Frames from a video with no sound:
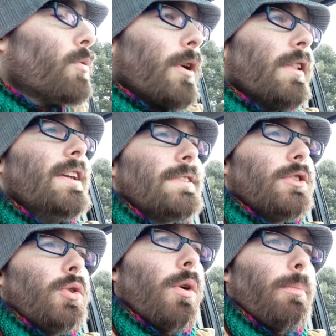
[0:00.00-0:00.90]
release
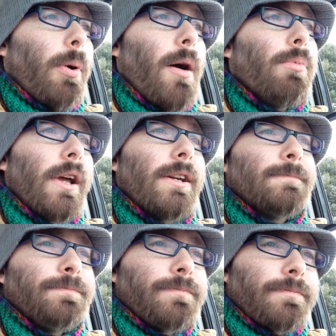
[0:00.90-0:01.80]
it to a public
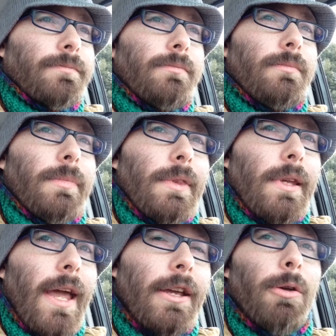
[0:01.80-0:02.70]

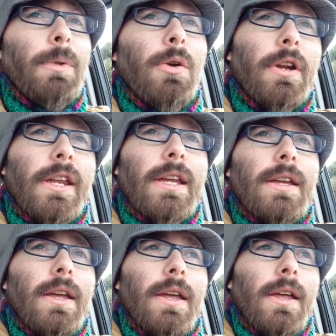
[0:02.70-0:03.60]
and community
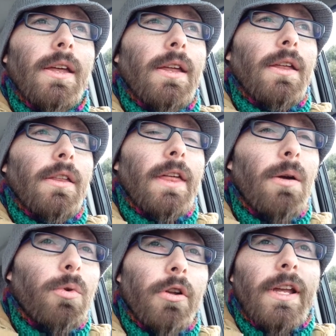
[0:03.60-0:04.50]

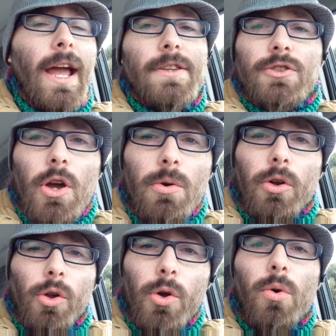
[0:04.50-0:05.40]
that really has no
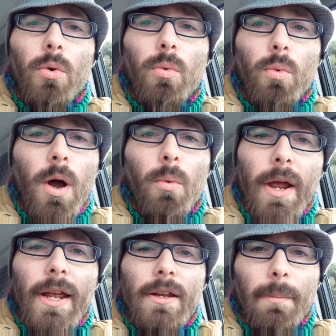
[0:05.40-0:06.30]
clue what
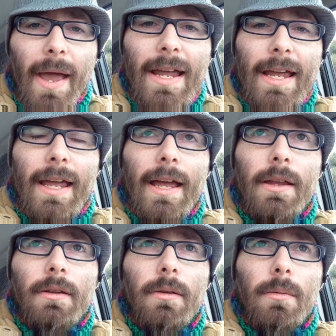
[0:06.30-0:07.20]
went into making it,
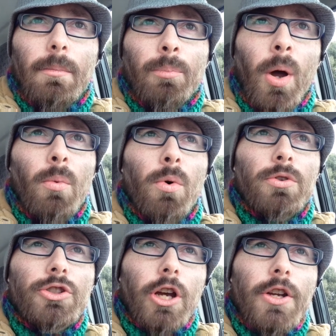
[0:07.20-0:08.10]
but will
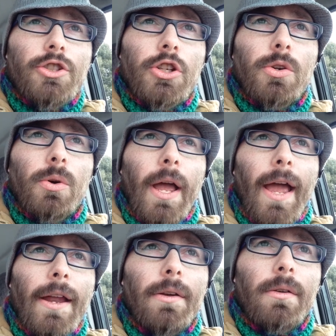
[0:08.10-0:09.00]
judge you
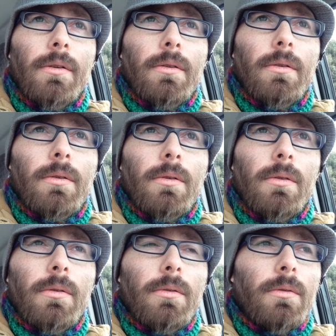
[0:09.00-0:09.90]
and
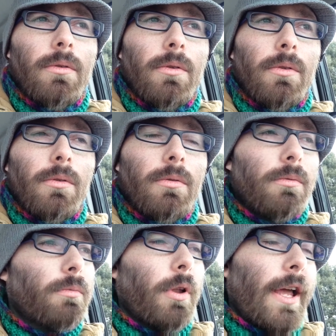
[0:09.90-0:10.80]

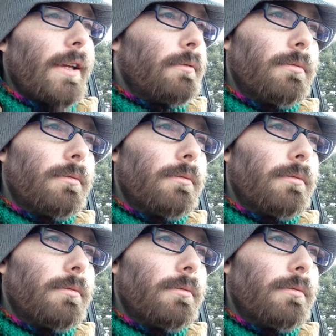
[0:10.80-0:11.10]
like,